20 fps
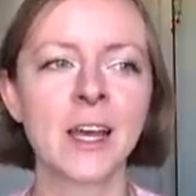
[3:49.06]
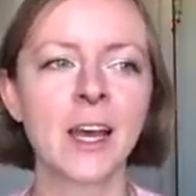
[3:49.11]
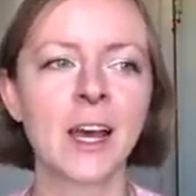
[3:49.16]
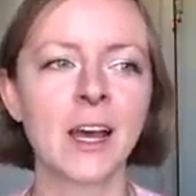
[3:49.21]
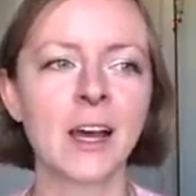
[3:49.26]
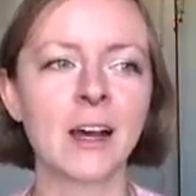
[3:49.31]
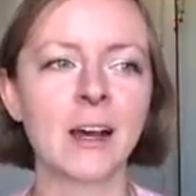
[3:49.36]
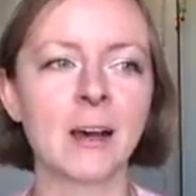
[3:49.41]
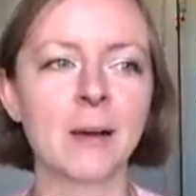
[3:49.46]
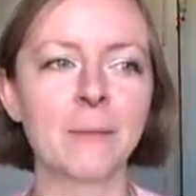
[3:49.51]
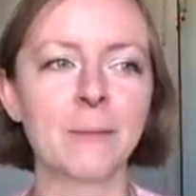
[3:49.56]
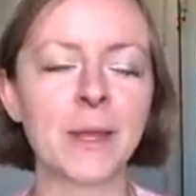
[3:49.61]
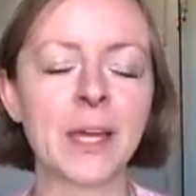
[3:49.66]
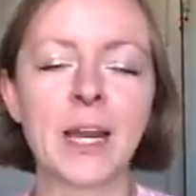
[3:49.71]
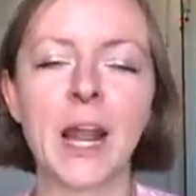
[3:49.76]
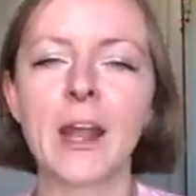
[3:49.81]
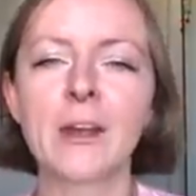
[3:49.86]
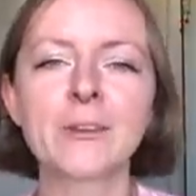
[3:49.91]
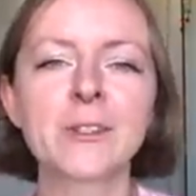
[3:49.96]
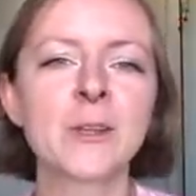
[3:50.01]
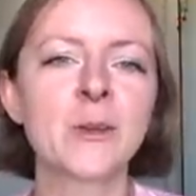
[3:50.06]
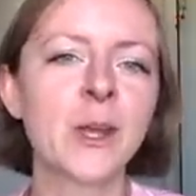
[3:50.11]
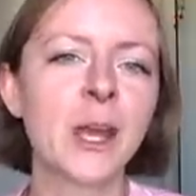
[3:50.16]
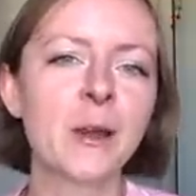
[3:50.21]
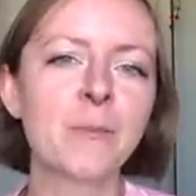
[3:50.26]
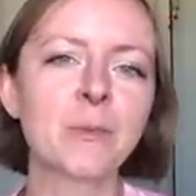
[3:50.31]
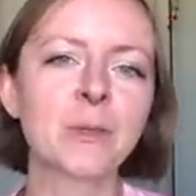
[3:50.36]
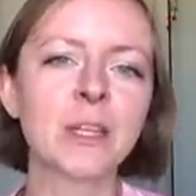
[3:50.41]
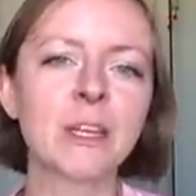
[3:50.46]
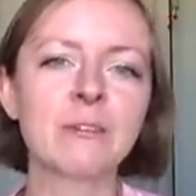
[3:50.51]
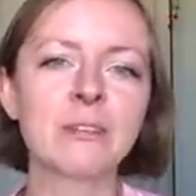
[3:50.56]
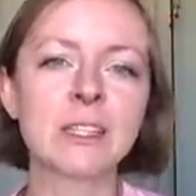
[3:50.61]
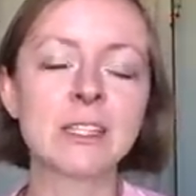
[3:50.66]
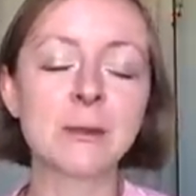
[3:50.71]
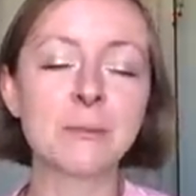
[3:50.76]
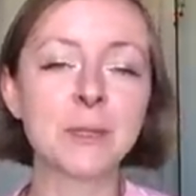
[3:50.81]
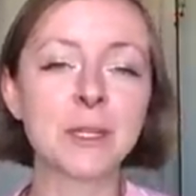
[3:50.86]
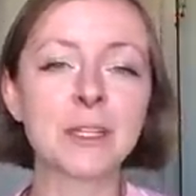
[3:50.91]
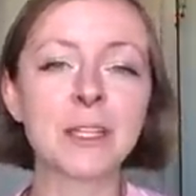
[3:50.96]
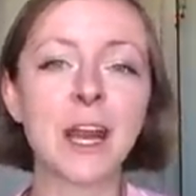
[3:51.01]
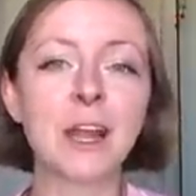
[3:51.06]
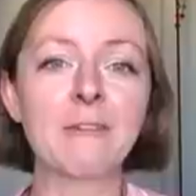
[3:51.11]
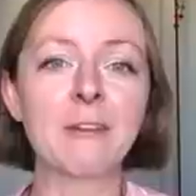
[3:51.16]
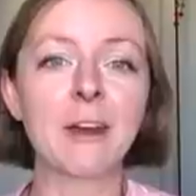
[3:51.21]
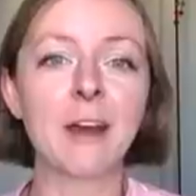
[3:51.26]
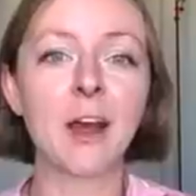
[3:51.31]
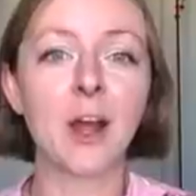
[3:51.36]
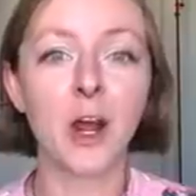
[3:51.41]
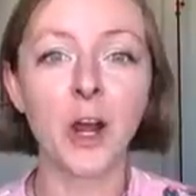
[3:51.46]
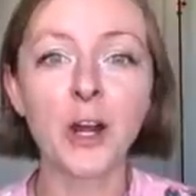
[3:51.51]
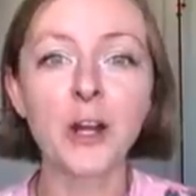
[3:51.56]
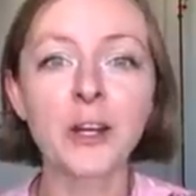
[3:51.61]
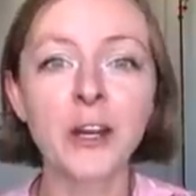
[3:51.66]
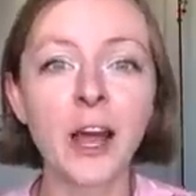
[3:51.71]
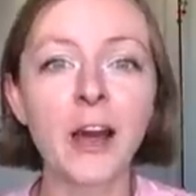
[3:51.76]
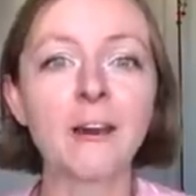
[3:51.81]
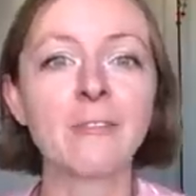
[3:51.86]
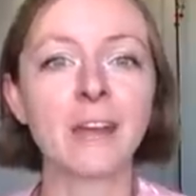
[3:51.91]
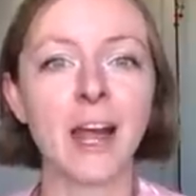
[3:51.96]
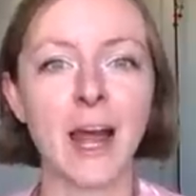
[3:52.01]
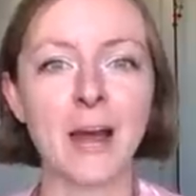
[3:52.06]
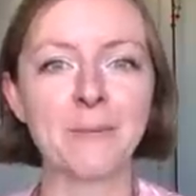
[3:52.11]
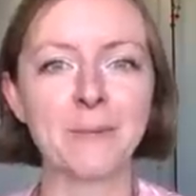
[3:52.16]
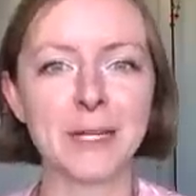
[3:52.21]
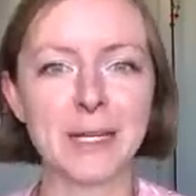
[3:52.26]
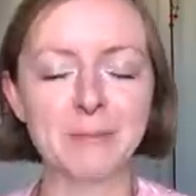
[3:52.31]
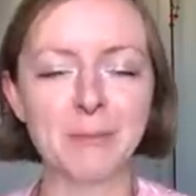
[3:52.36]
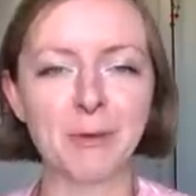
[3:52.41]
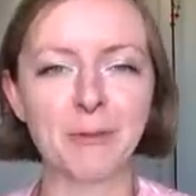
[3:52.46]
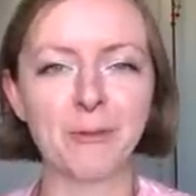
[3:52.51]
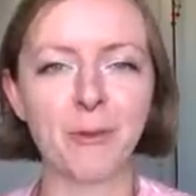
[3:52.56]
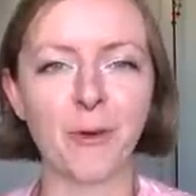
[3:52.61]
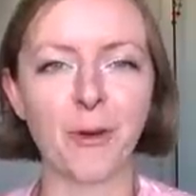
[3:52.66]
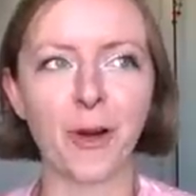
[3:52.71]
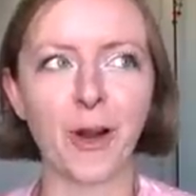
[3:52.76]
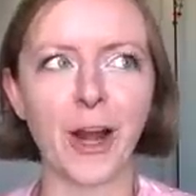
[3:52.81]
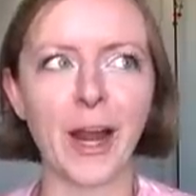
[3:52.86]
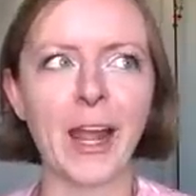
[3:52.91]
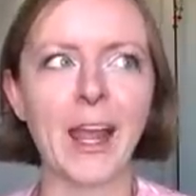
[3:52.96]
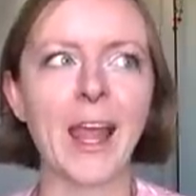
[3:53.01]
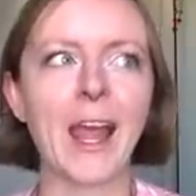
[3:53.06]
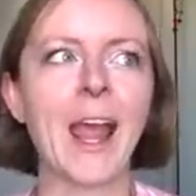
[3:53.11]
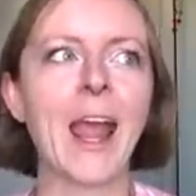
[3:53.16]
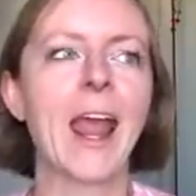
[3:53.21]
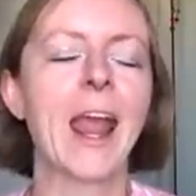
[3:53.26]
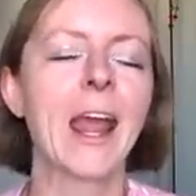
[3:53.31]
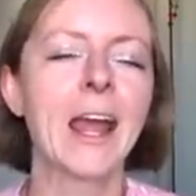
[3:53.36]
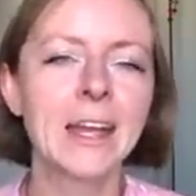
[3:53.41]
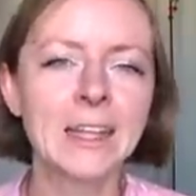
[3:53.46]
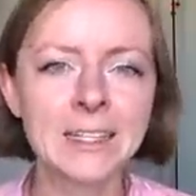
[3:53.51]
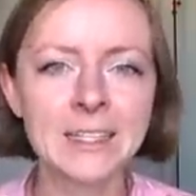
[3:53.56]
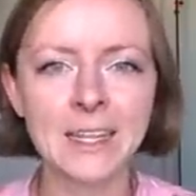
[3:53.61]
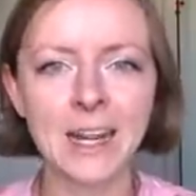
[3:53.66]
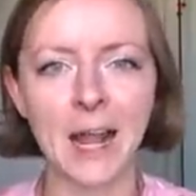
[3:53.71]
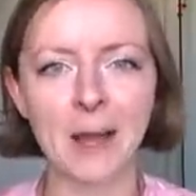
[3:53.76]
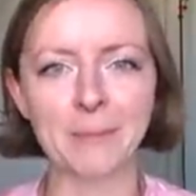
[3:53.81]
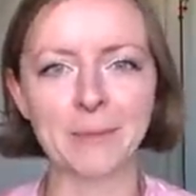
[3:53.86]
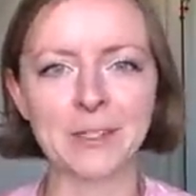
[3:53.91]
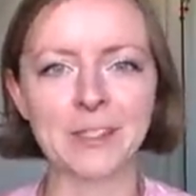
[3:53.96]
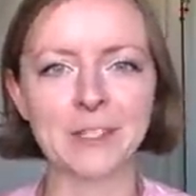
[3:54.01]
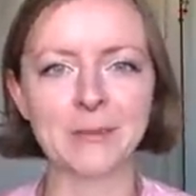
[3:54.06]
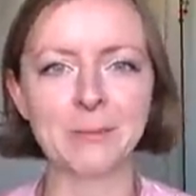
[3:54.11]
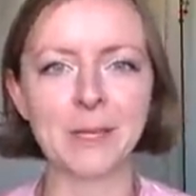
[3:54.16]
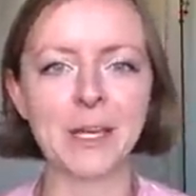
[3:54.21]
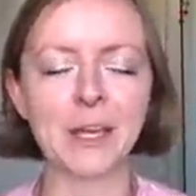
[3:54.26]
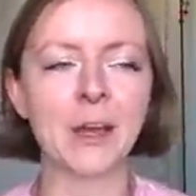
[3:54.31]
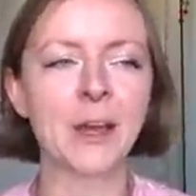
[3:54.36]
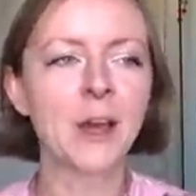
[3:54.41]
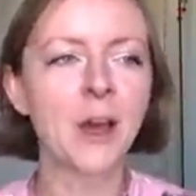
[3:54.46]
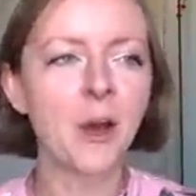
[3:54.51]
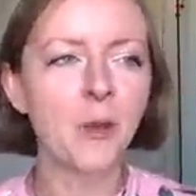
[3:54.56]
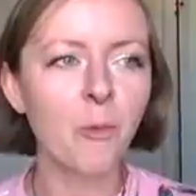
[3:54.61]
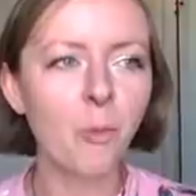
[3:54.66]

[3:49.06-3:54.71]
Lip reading: And I also can't believe it's something that I've heard of happening before, and it happened to me.